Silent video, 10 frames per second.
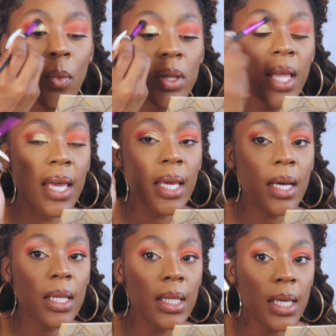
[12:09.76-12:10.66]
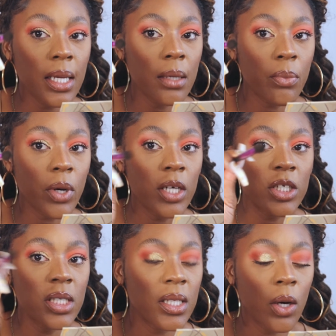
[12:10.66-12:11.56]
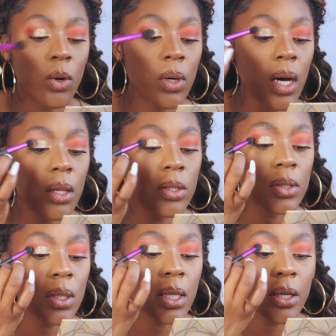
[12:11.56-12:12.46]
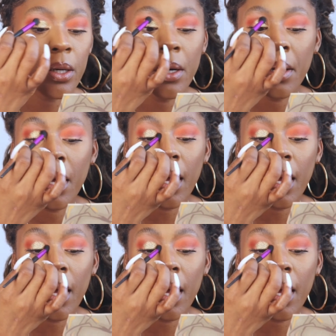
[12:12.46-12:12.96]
with a clean brush, no colors on here